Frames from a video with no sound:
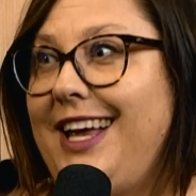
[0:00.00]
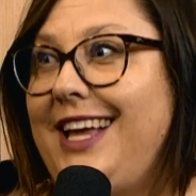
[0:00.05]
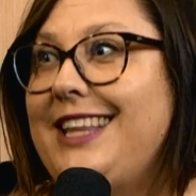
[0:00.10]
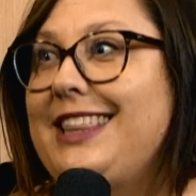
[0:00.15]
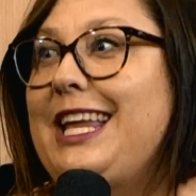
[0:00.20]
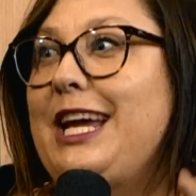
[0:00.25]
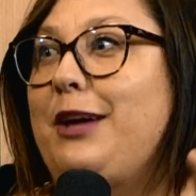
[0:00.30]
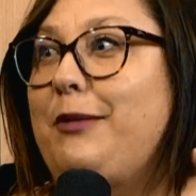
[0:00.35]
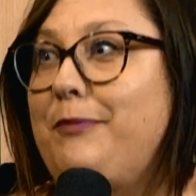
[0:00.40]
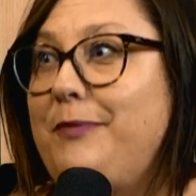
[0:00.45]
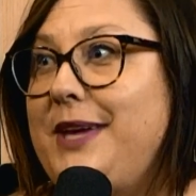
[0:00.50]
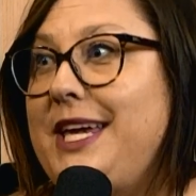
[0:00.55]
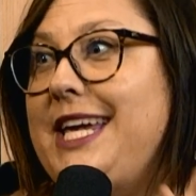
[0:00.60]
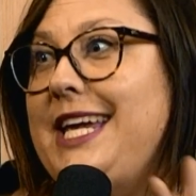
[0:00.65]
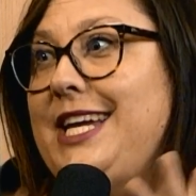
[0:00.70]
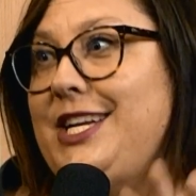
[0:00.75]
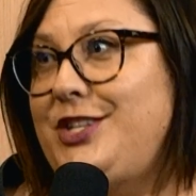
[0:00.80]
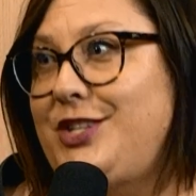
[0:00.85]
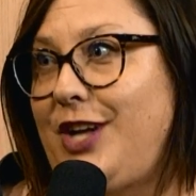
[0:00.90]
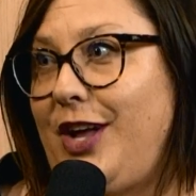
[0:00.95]
like meet
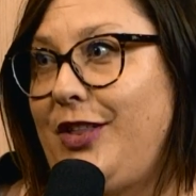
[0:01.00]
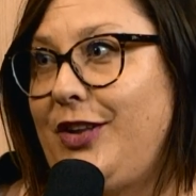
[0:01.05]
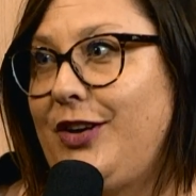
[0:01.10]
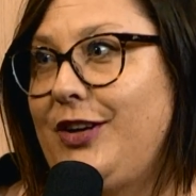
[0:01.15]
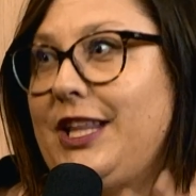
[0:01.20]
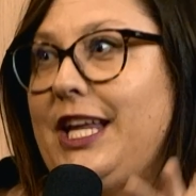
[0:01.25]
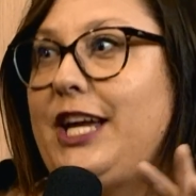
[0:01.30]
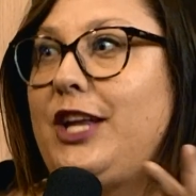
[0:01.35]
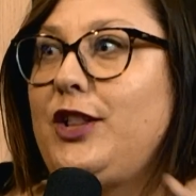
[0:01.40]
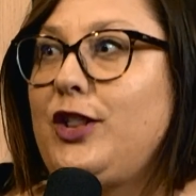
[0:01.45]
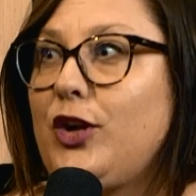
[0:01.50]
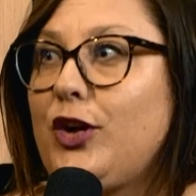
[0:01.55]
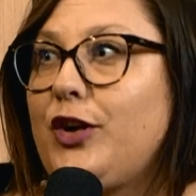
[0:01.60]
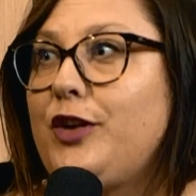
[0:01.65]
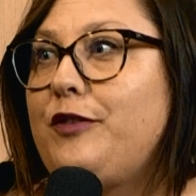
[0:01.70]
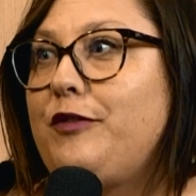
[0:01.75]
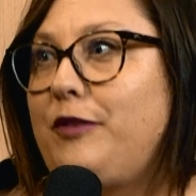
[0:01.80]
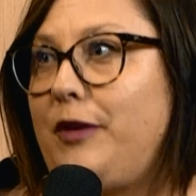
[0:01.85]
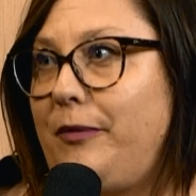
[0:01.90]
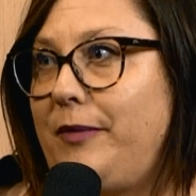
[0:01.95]
each other, like
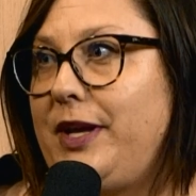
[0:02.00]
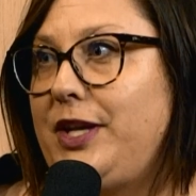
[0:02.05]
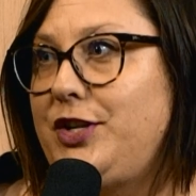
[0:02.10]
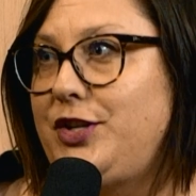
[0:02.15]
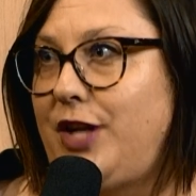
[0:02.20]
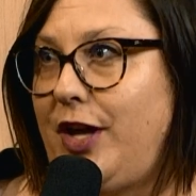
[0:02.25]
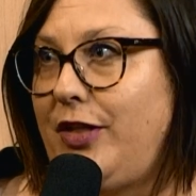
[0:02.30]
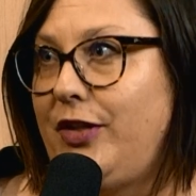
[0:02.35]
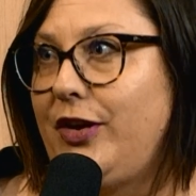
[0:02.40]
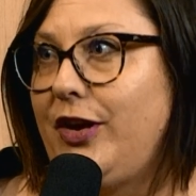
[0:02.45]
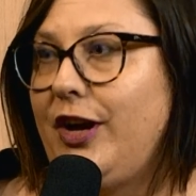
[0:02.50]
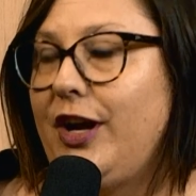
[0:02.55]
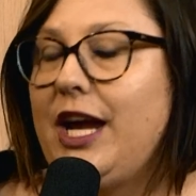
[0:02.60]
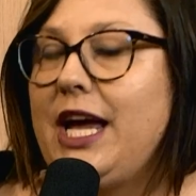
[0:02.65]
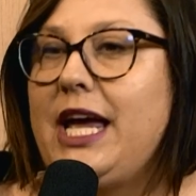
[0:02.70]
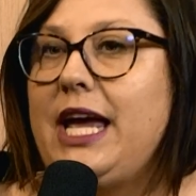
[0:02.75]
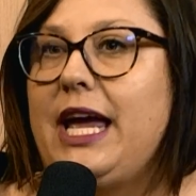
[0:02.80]
learn from each other.